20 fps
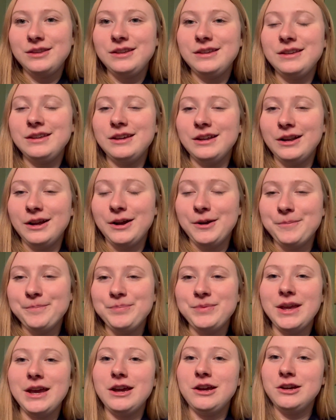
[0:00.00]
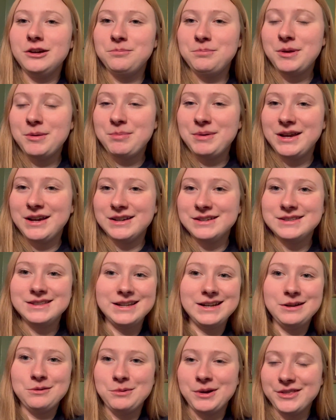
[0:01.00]
you know, it could be because they
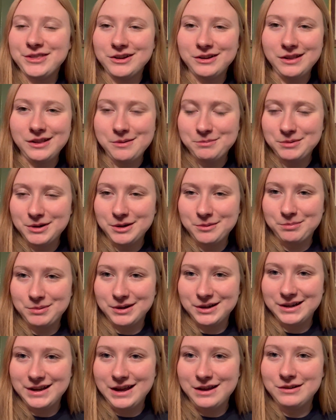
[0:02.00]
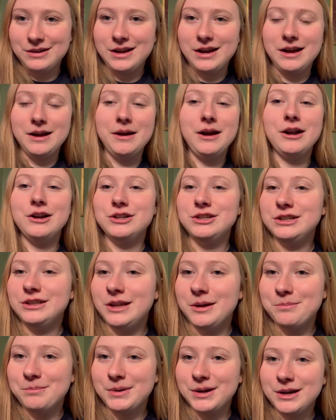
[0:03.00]
didn't want their lumber to burn down. Argent
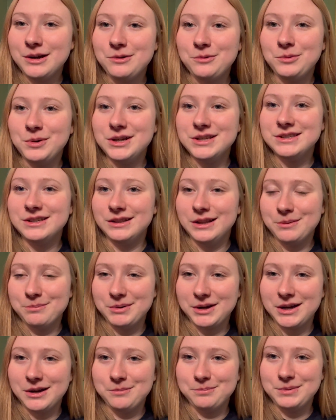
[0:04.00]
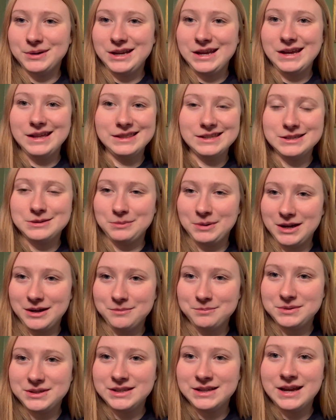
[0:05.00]
Lumber was a lumber company in the
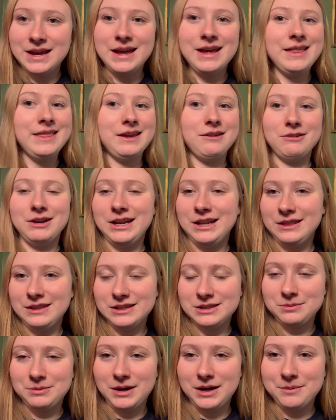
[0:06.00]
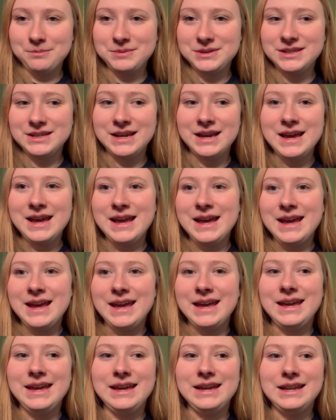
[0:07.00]
swamps. They ran in the swamps,
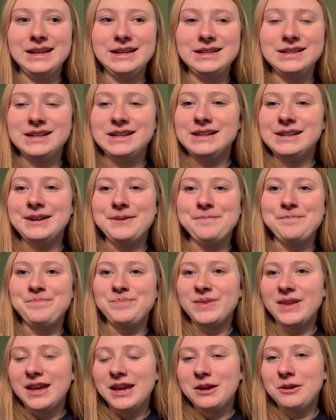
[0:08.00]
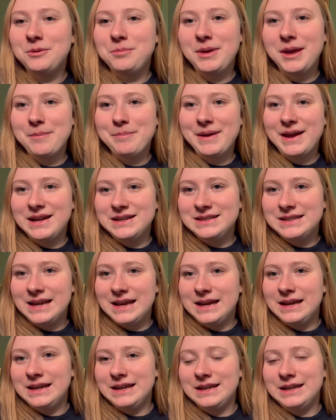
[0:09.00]
and it would be a bad
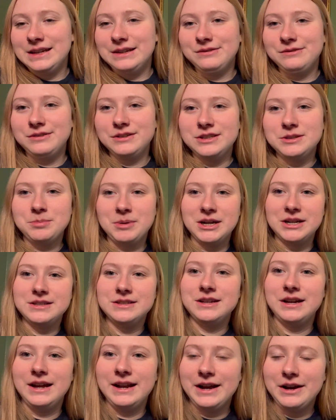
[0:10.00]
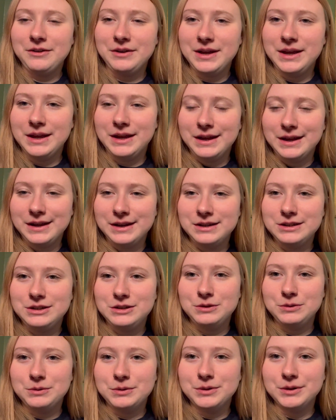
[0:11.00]
day if sparks got out and
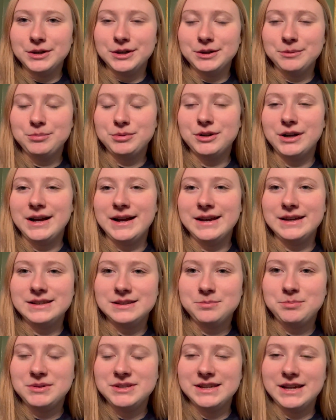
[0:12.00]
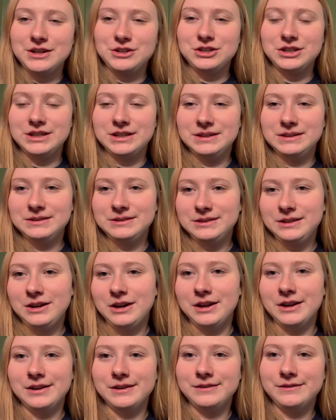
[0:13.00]
your prized possession
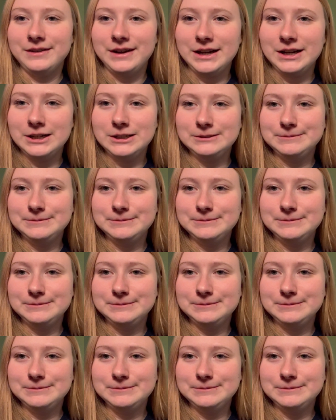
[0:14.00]
caught on fire.